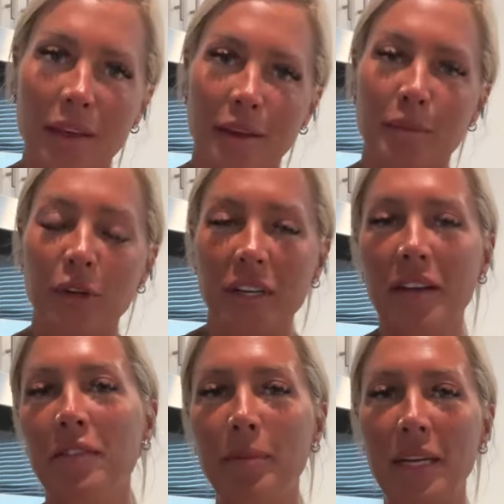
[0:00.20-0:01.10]
Good morning,
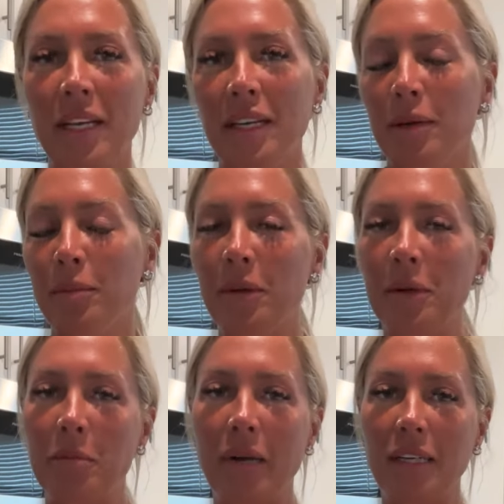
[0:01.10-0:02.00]
everybody.
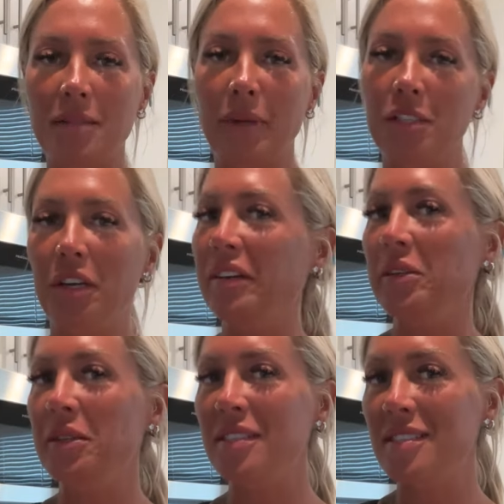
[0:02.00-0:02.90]
Welcome back to my
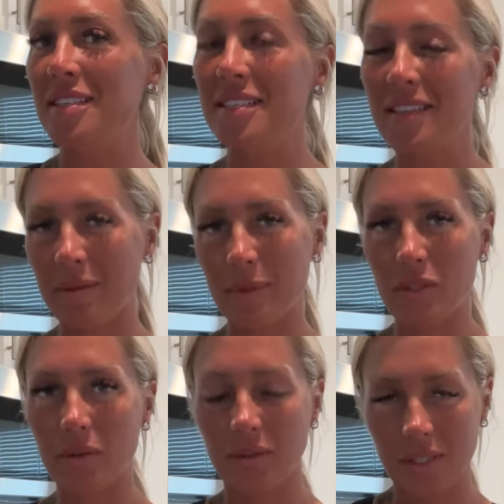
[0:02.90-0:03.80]
channel. This is
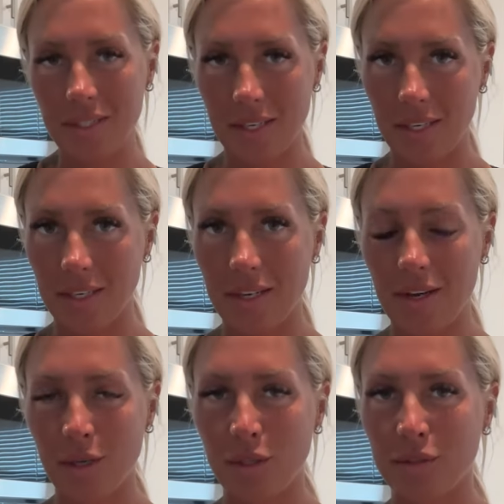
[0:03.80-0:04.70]
episode 13
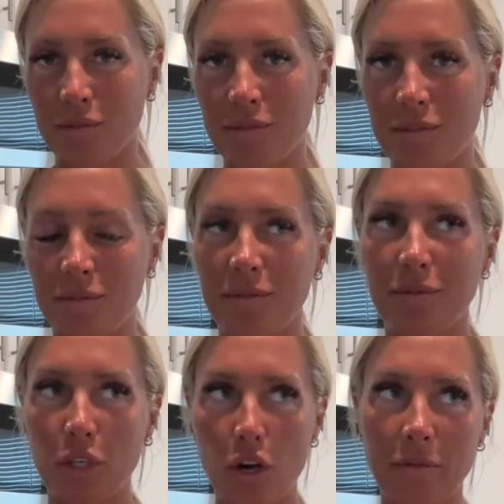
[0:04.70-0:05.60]
of
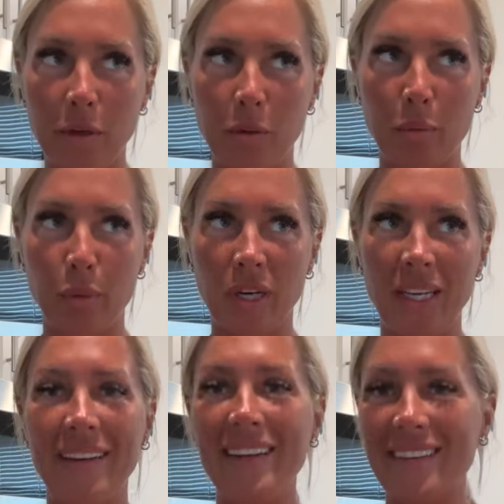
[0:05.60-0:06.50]
Coffee with
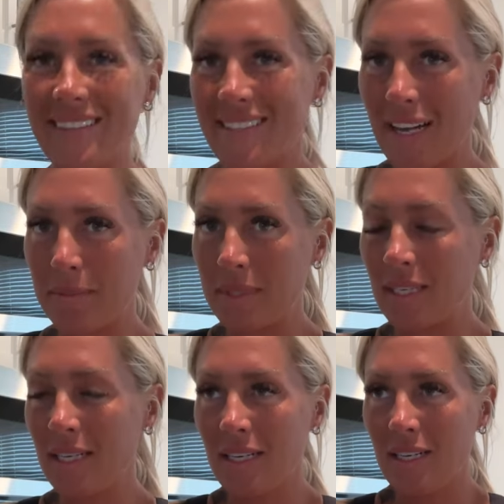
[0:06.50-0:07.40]
Brit, except
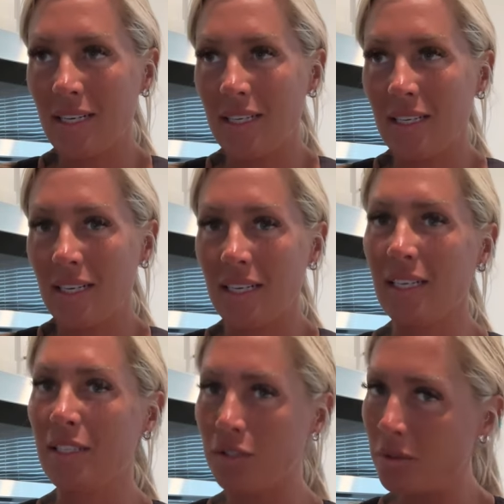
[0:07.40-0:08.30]

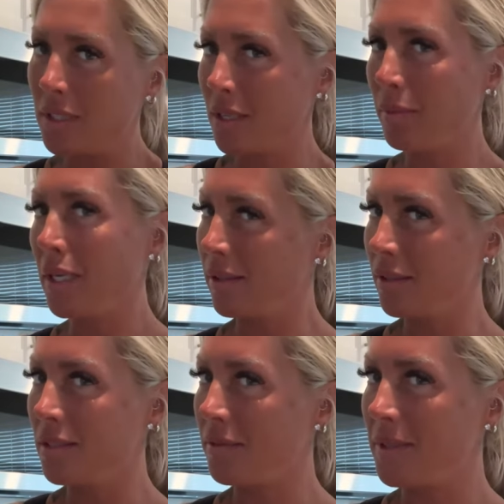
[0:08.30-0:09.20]
doing something a
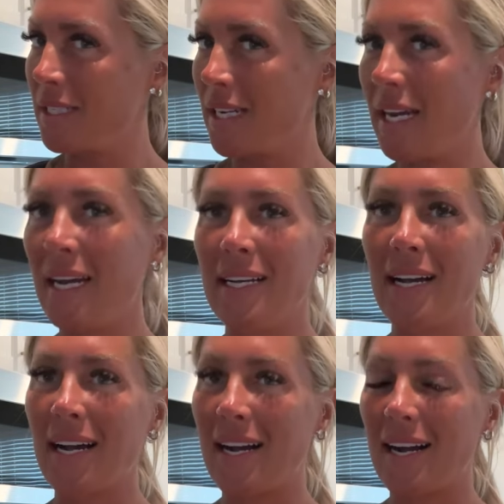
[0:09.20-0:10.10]
little different today.